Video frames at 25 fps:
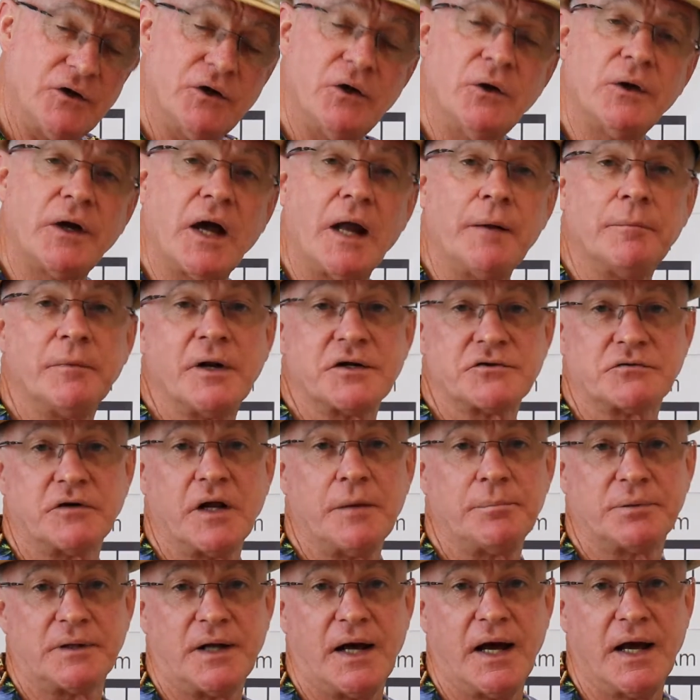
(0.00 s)
you can literally
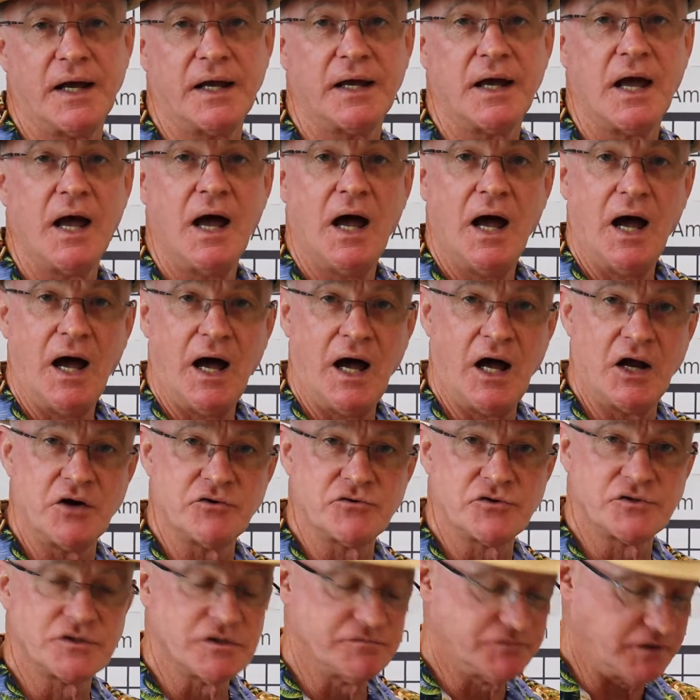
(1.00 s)
play
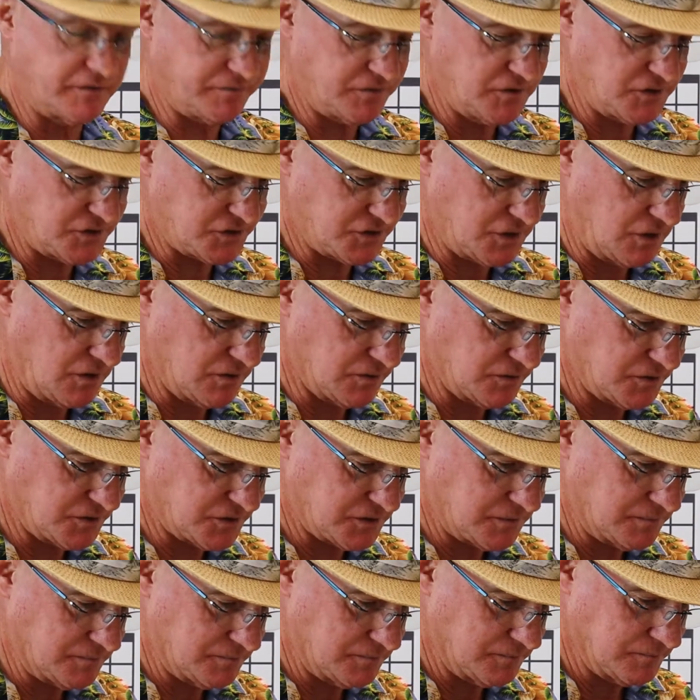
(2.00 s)
hundreds of different songs.
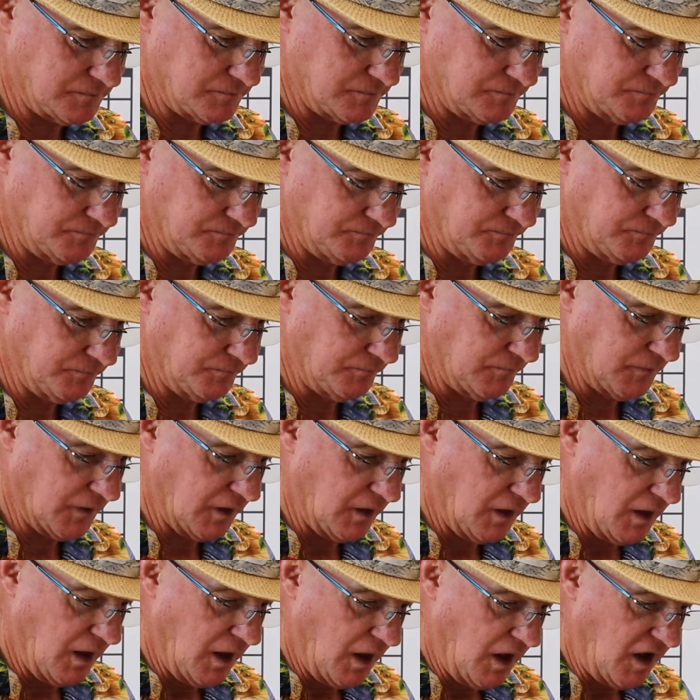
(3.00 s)

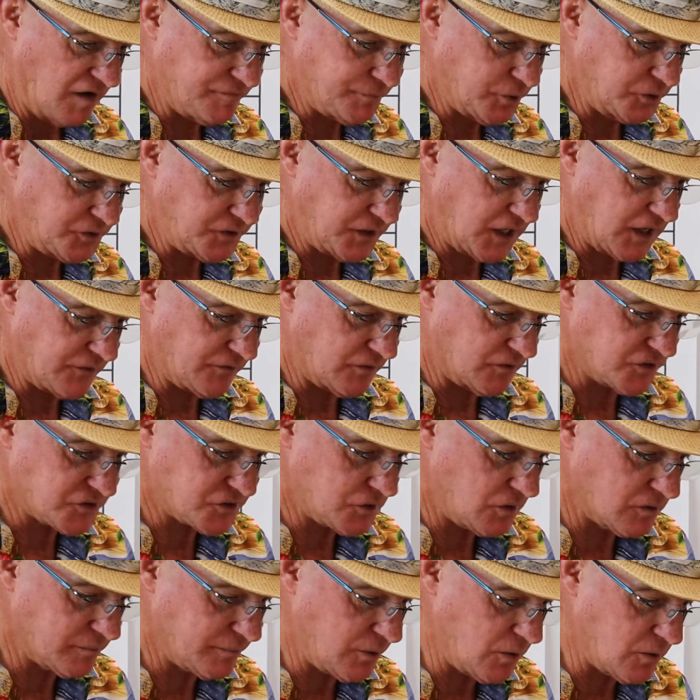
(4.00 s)
I've put together a
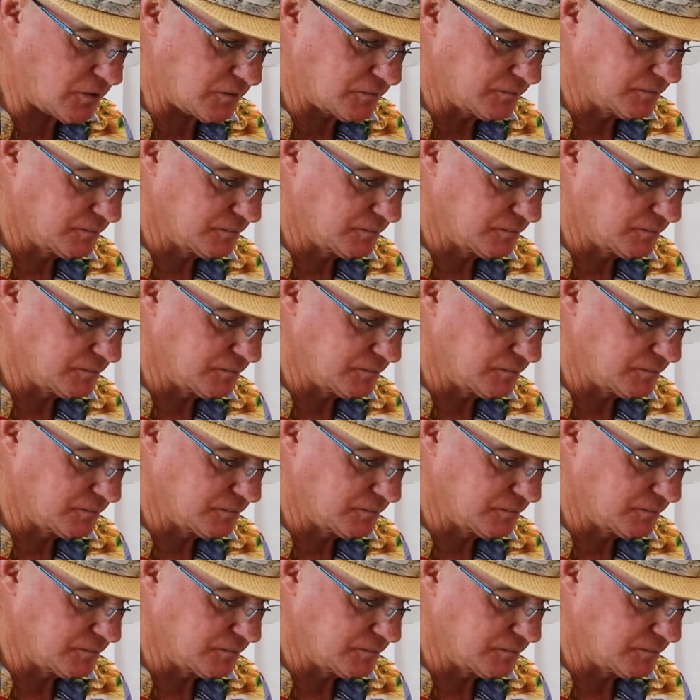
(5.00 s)
songbook